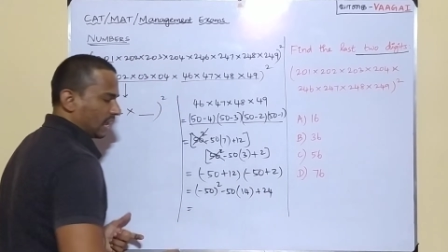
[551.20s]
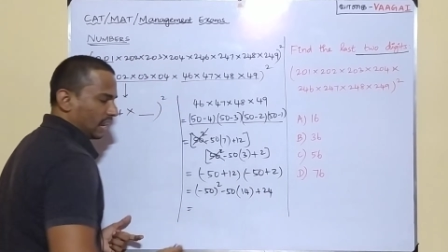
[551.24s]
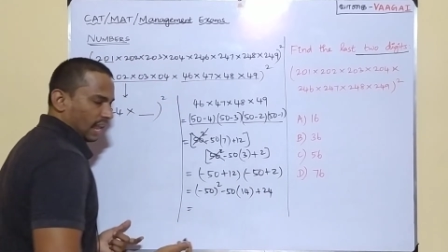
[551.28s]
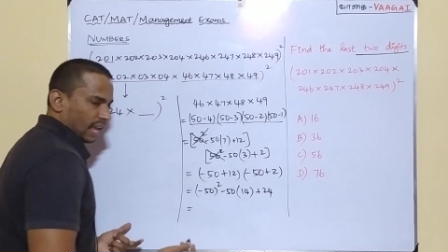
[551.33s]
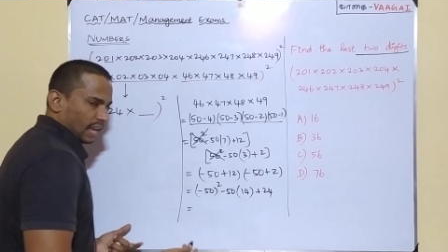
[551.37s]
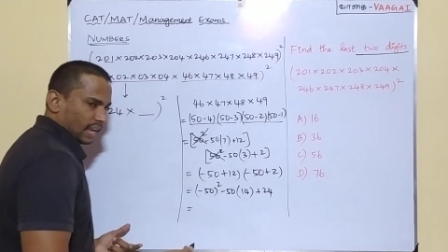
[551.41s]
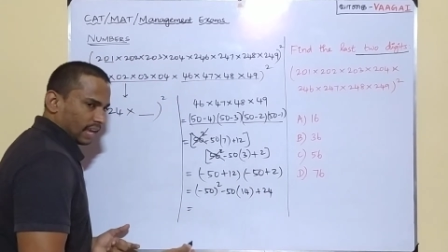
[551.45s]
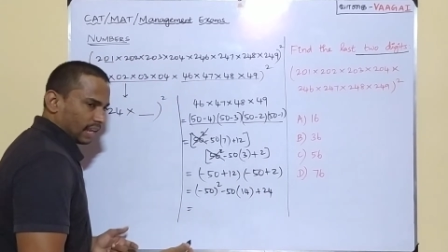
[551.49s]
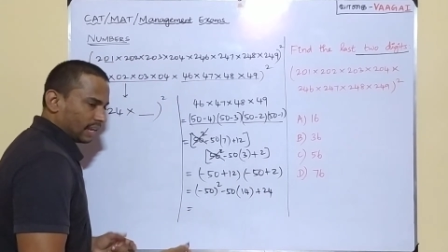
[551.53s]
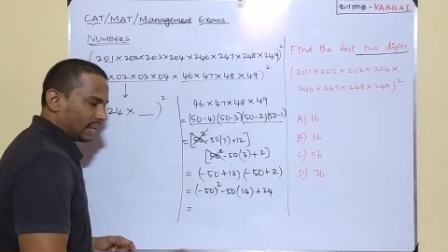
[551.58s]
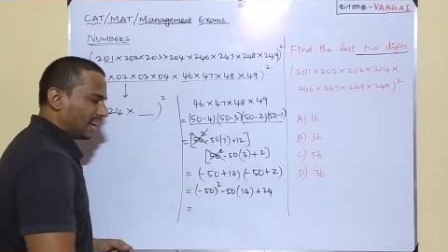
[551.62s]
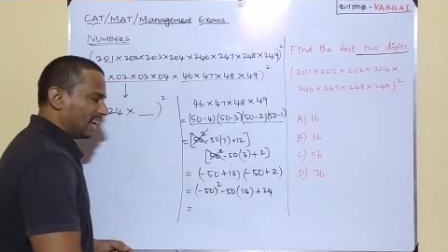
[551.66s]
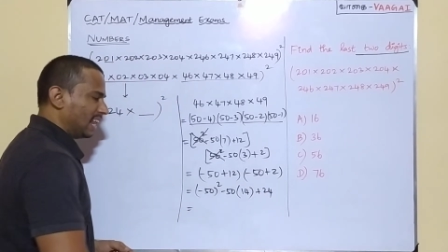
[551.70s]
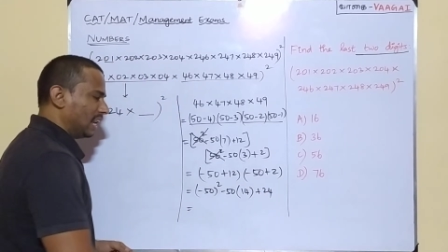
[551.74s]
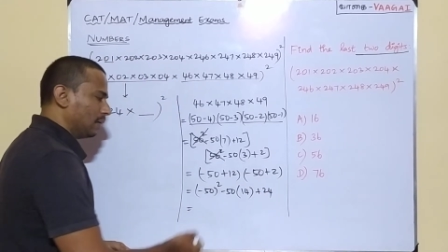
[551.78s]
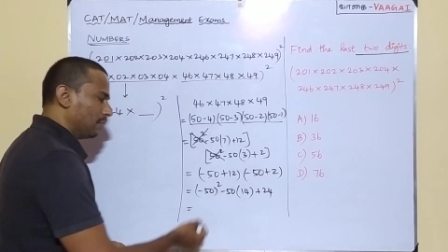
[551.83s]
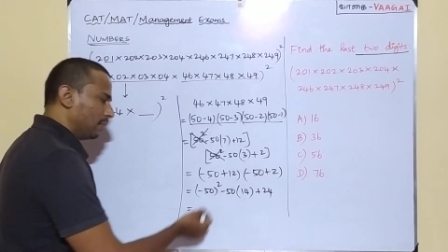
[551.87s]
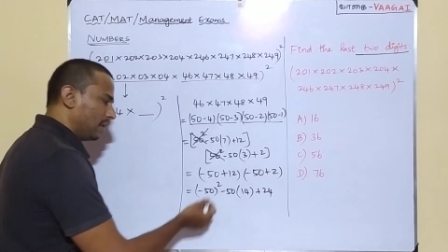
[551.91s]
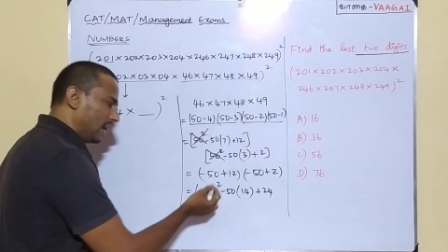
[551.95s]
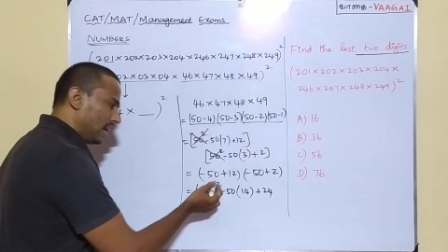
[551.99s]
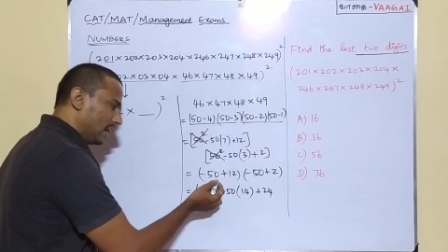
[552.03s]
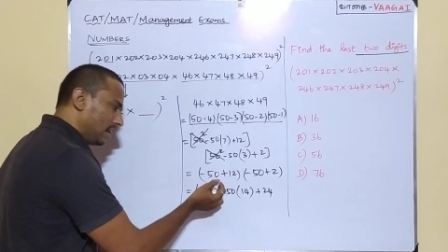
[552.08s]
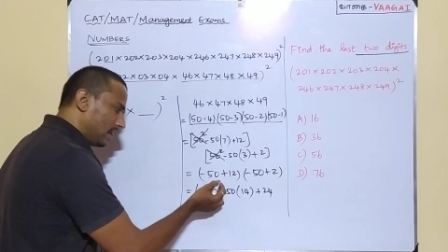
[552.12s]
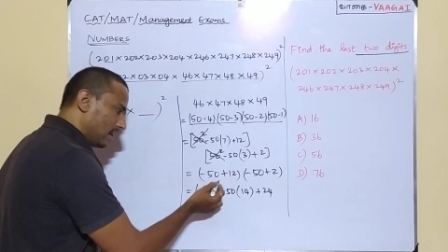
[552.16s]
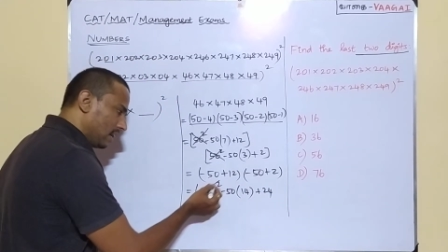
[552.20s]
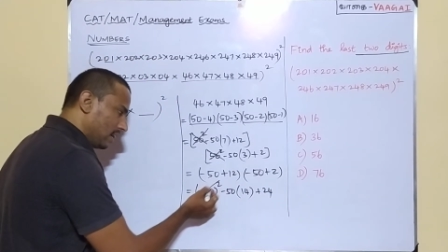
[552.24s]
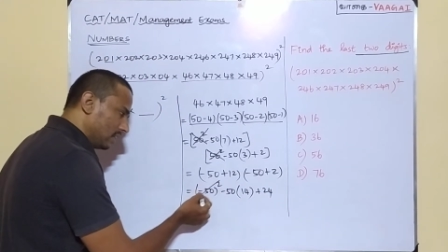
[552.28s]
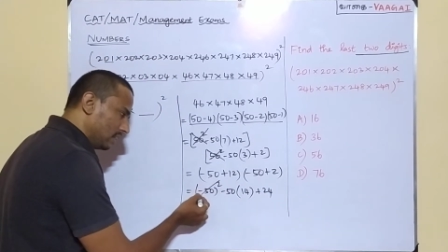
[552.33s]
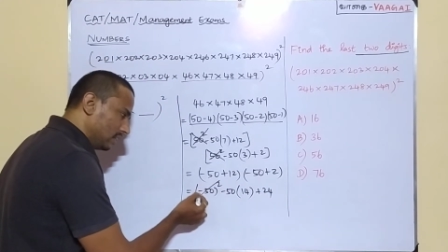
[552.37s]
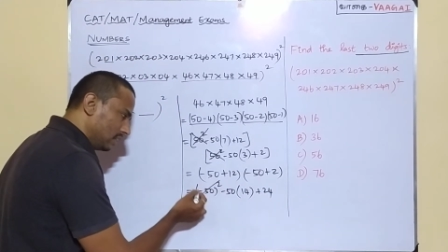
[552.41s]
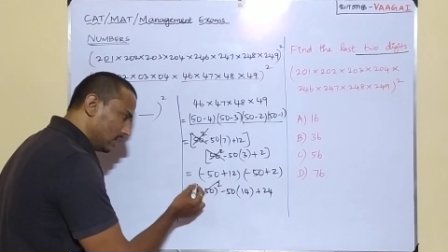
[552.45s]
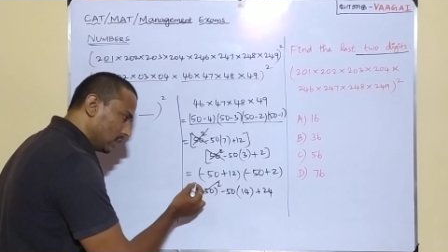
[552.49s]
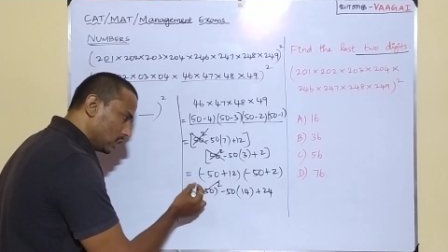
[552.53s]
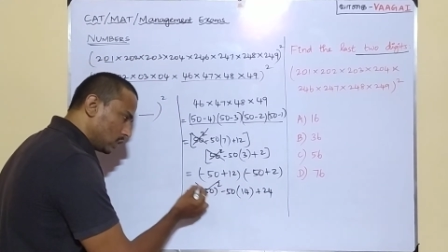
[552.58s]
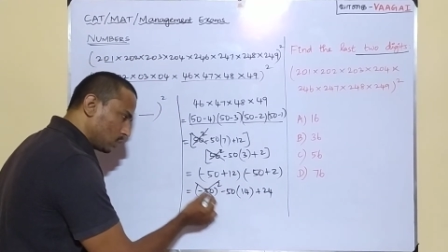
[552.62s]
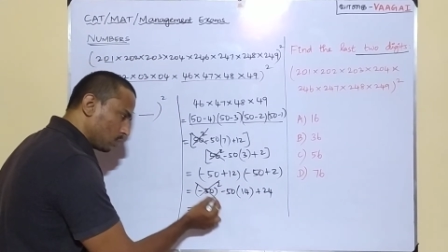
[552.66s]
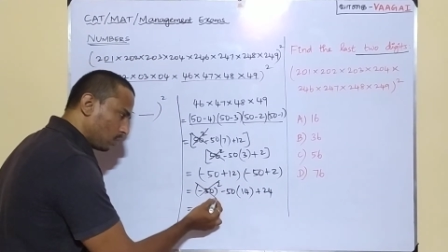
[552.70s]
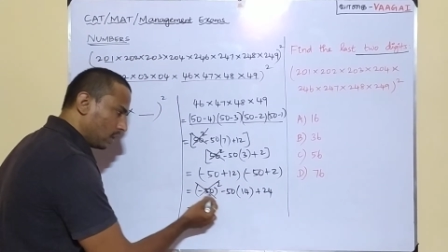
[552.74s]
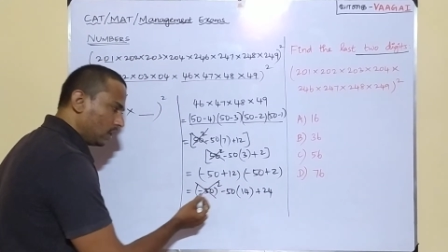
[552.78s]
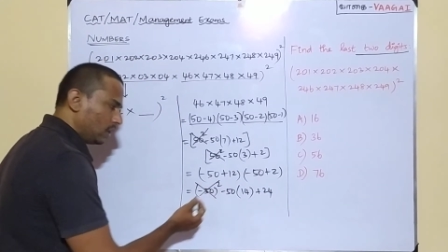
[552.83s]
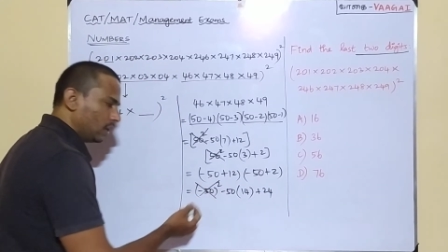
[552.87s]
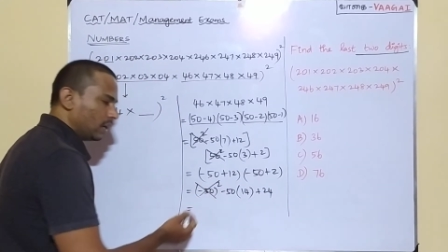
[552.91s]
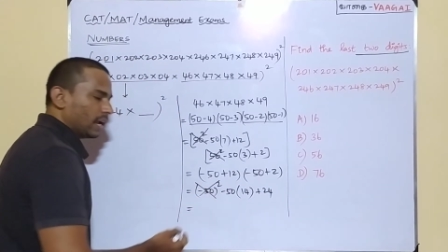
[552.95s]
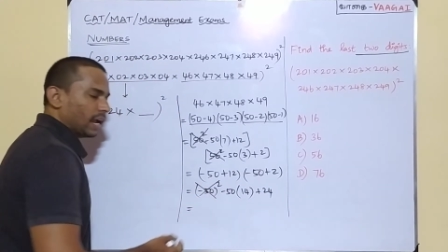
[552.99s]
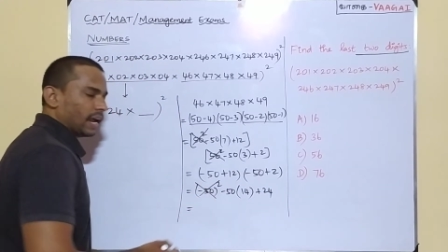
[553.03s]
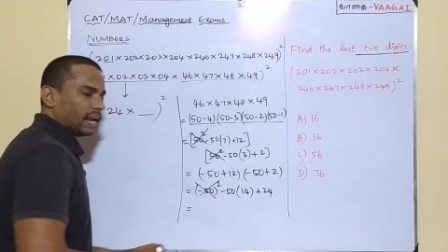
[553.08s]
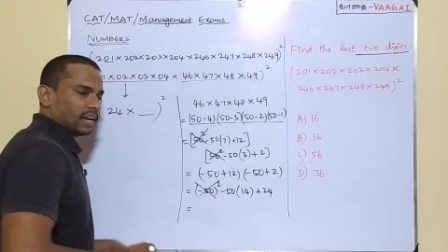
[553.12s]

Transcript: again I can eliminate this one